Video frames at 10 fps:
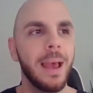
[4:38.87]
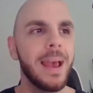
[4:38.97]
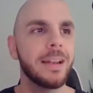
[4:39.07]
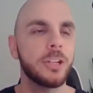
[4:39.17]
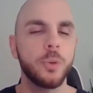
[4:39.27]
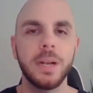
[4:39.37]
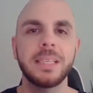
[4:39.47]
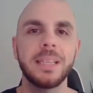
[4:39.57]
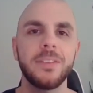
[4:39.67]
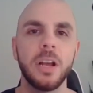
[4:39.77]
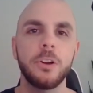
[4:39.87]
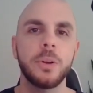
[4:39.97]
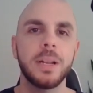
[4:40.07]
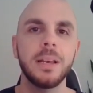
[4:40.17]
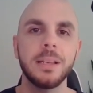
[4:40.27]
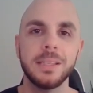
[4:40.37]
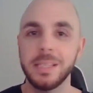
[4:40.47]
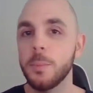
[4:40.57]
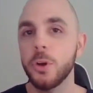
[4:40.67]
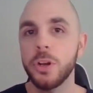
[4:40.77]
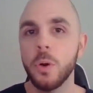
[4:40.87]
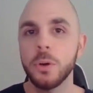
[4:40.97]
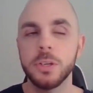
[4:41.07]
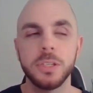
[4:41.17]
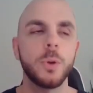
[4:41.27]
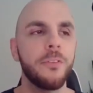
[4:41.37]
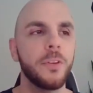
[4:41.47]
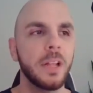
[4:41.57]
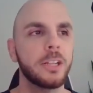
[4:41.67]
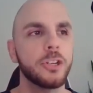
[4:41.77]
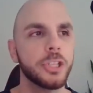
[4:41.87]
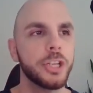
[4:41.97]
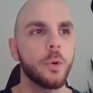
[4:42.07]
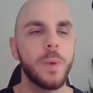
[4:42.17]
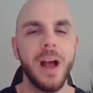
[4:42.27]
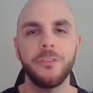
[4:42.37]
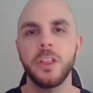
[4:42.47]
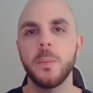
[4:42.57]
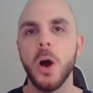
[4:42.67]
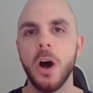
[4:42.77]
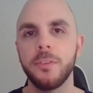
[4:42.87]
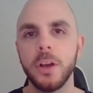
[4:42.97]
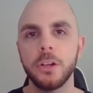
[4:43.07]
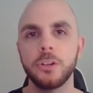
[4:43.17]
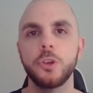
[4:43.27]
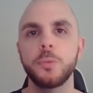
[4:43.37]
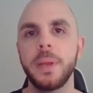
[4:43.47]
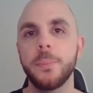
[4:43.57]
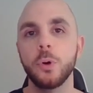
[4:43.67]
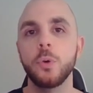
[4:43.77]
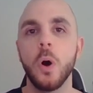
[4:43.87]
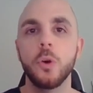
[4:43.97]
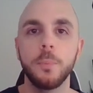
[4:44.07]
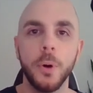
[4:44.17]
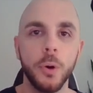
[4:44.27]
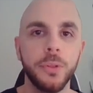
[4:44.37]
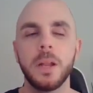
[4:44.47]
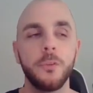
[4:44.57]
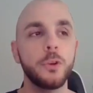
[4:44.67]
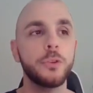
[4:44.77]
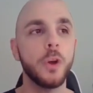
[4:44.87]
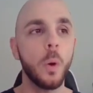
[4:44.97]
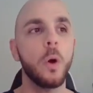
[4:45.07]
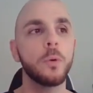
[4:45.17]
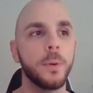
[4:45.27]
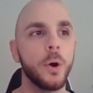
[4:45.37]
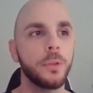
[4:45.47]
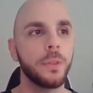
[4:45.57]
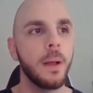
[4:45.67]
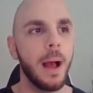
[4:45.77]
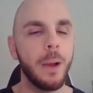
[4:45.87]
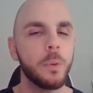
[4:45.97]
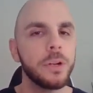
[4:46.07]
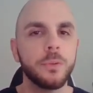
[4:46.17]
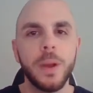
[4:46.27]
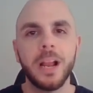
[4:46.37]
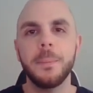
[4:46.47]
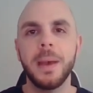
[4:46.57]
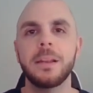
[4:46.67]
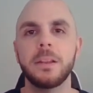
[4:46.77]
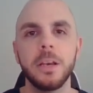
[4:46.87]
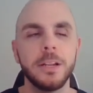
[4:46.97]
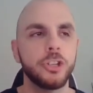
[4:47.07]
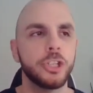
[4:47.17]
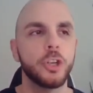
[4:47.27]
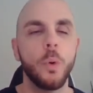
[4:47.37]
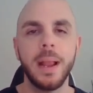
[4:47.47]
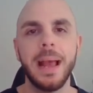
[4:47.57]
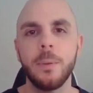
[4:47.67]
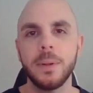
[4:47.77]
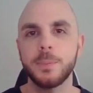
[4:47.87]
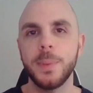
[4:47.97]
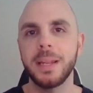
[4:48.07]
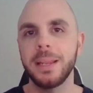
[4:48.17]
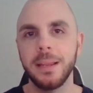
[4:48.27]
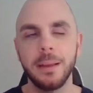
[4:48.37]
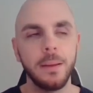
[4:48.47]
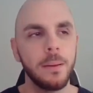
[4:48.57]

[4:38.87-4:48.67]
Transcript: and 2,700 slim hood owners. So I feel like they're just gonna raffle them off to people who own both. Now, if you don't own both, I wouldn't recommend just going out and spending